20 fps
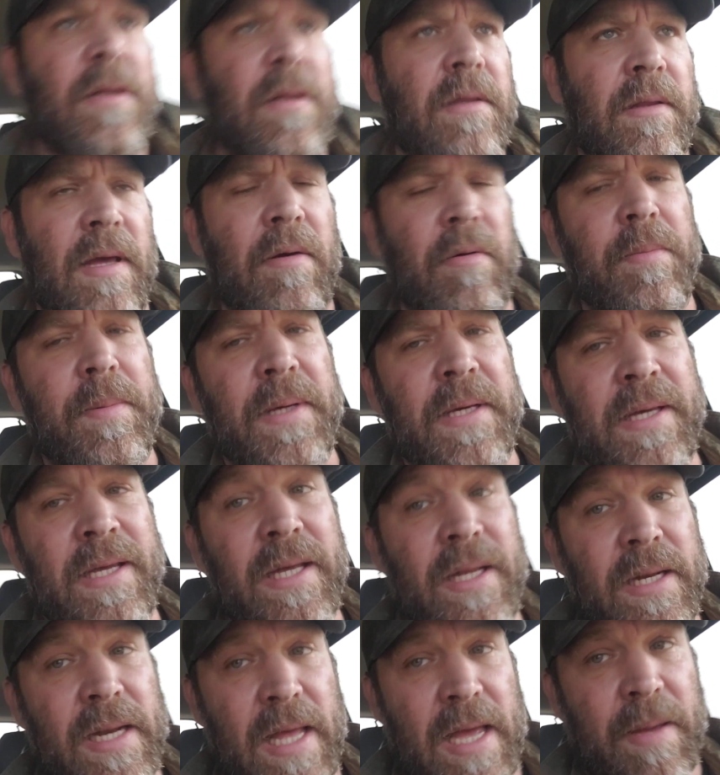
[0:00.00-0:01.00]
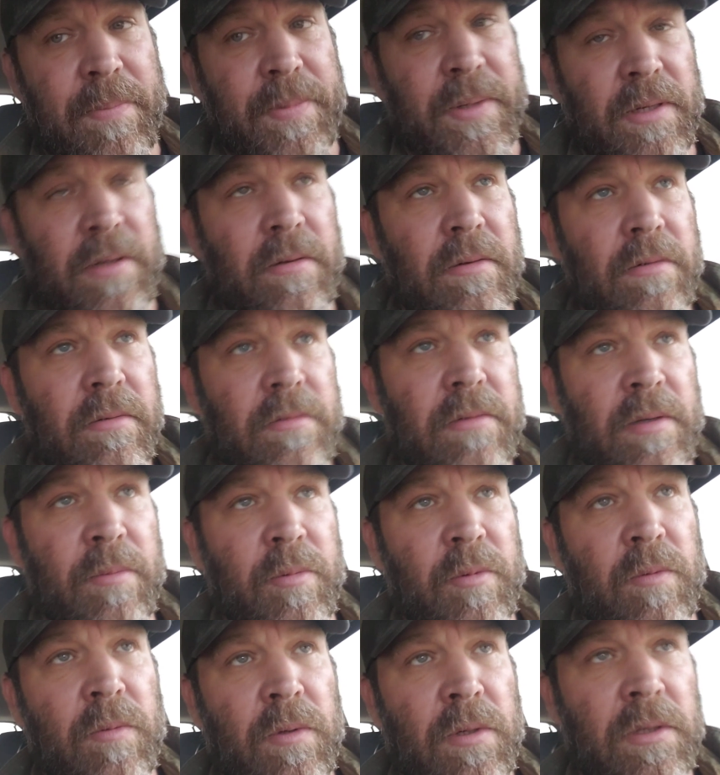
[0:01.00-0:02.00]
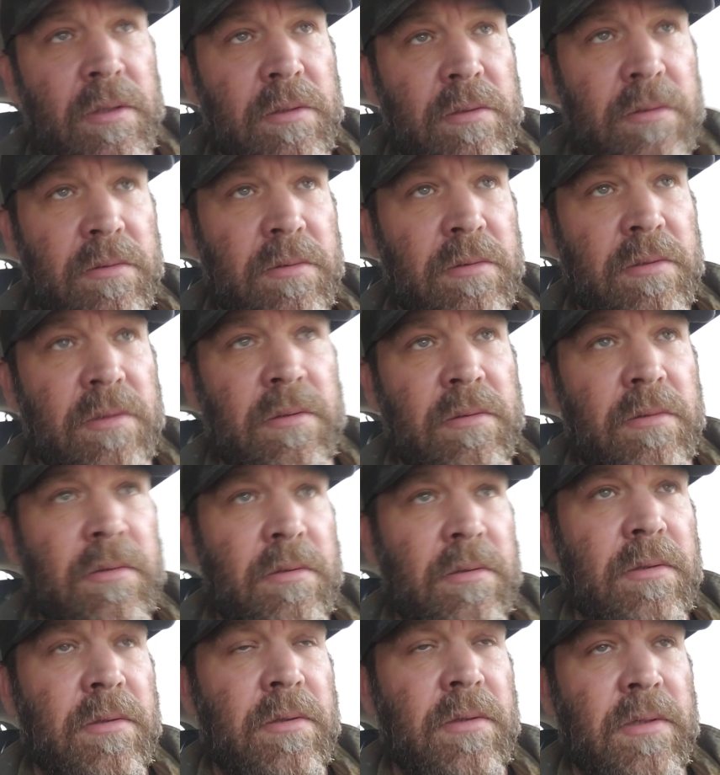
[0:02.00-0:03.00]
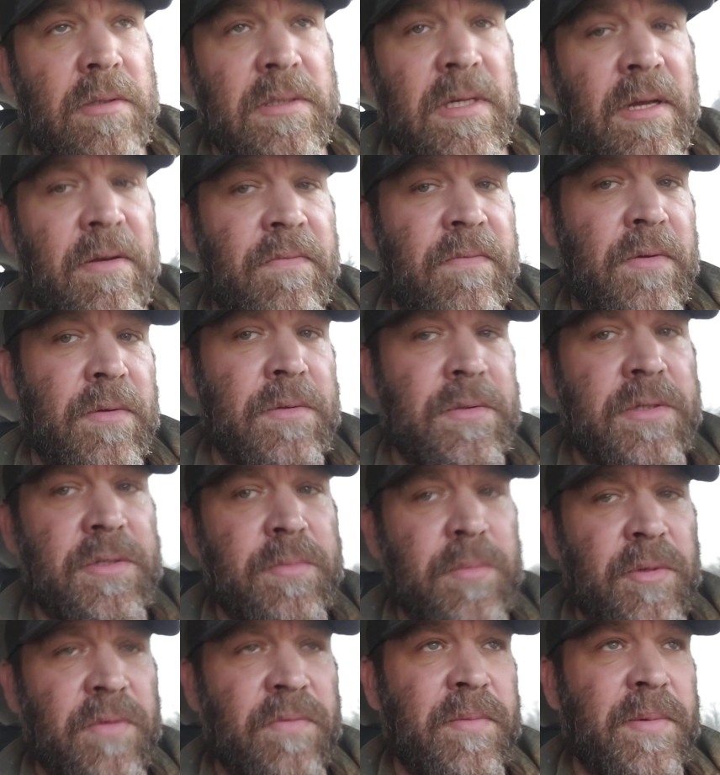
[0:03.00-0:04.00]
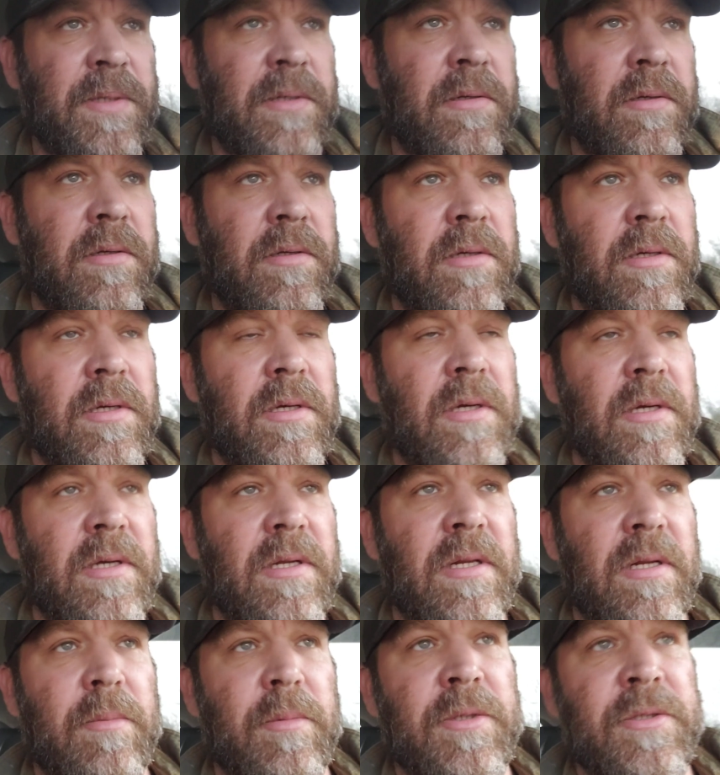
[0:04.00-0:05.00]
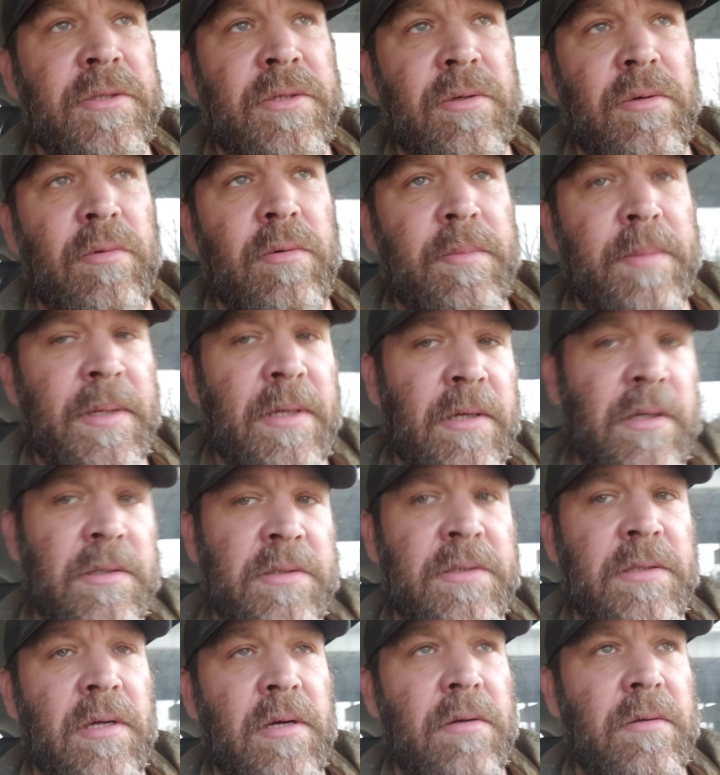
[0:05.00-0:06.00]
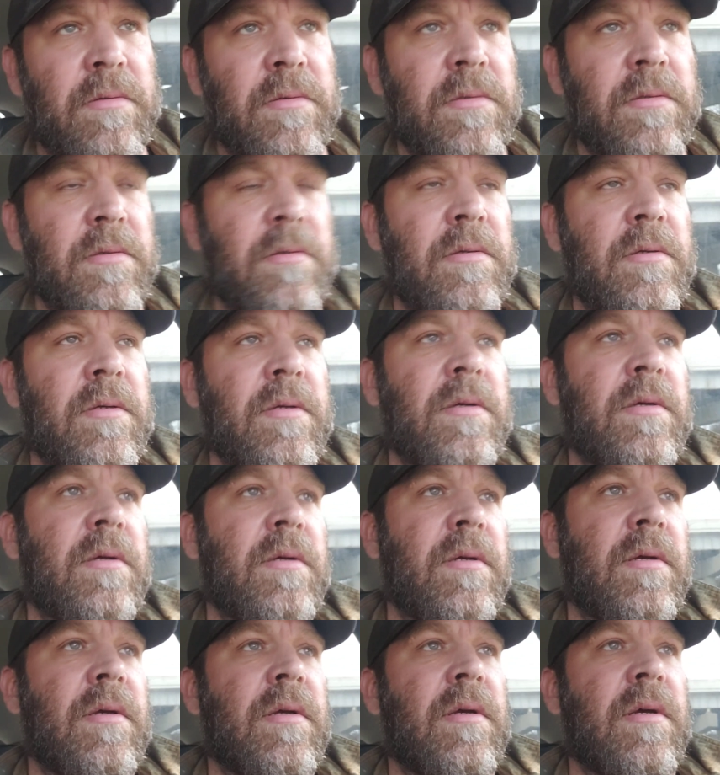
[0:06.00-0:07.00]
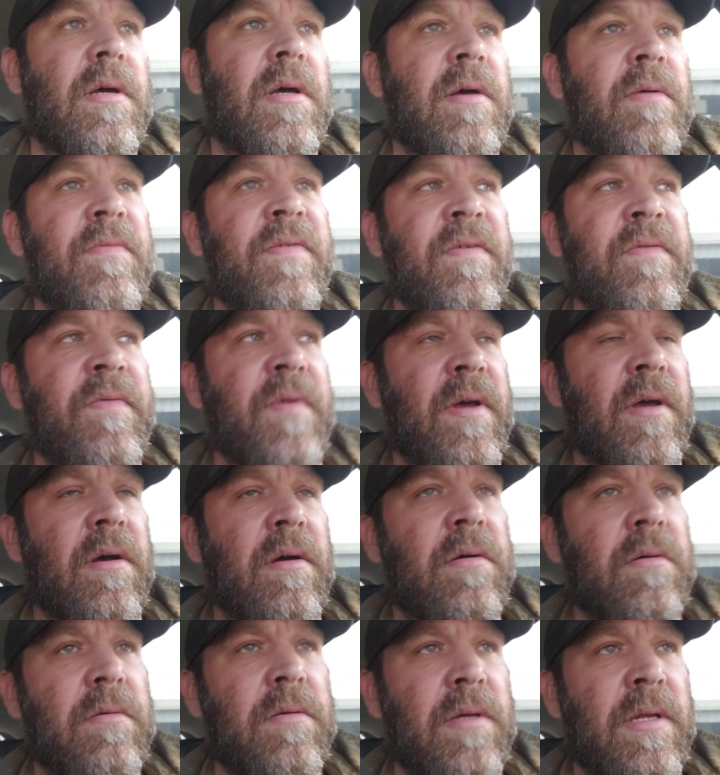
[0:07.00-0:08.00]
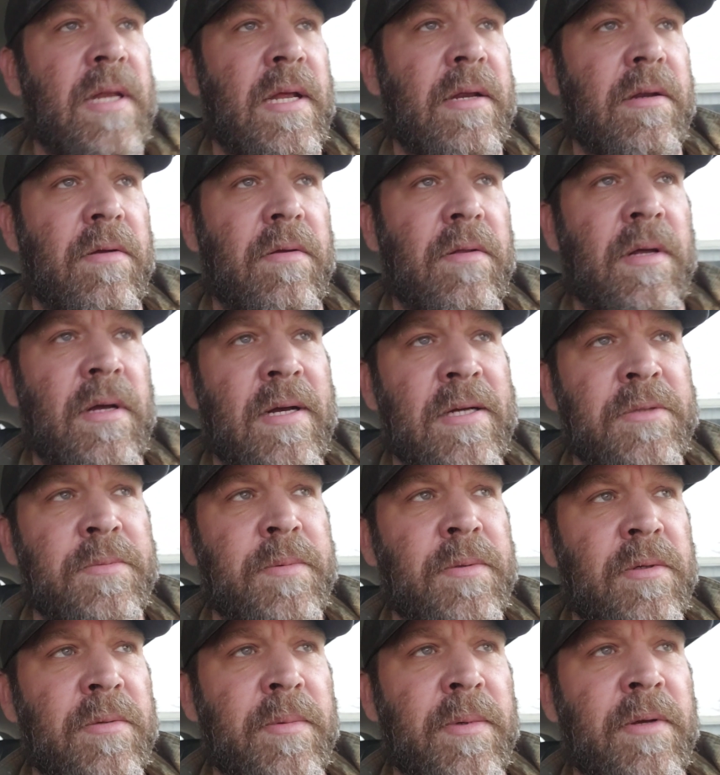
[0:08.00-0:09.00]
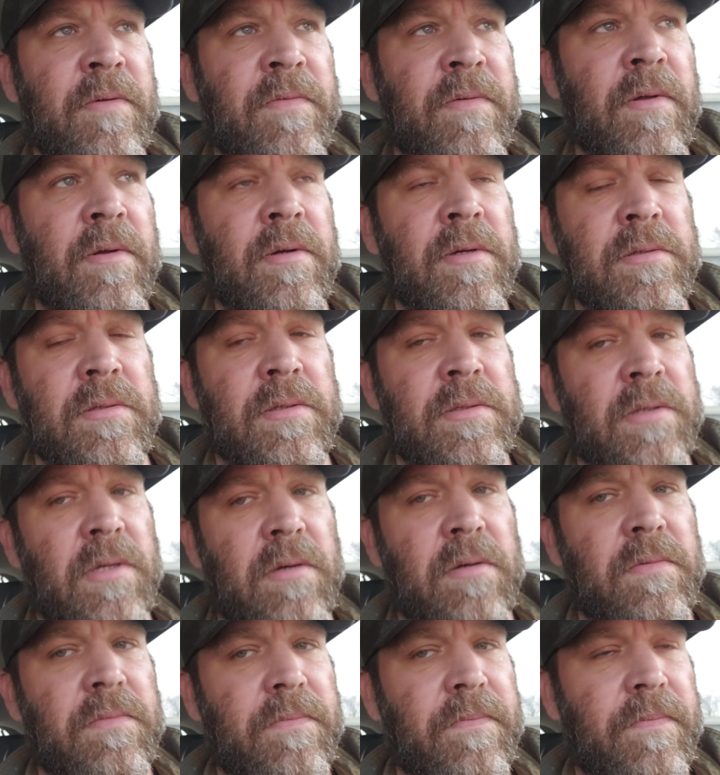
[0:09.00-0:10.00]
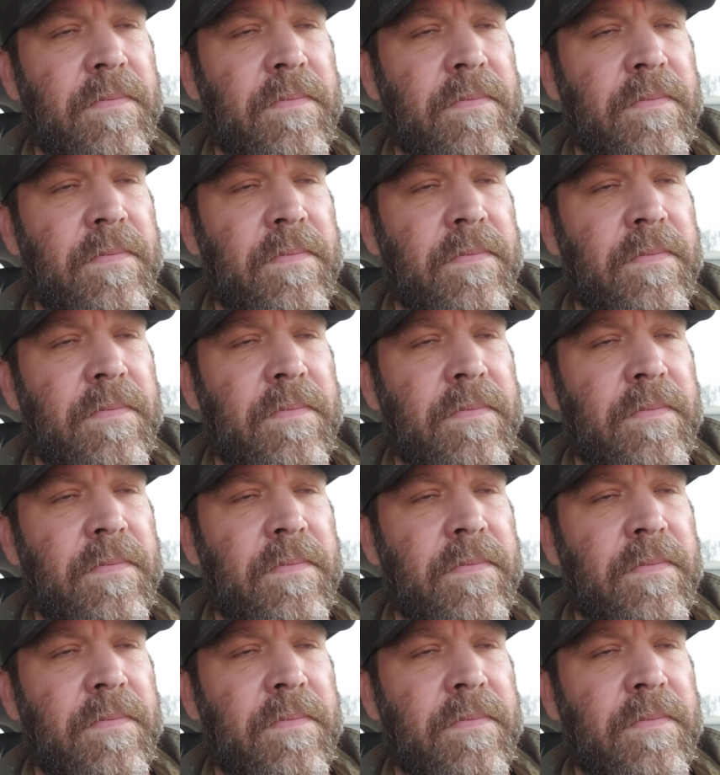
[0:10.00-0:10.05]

that would be kidnapping, number one, because I influenced his movement. Number two, it would be an assault. If he fell and had to go to the hospital, it would be a felonious assault.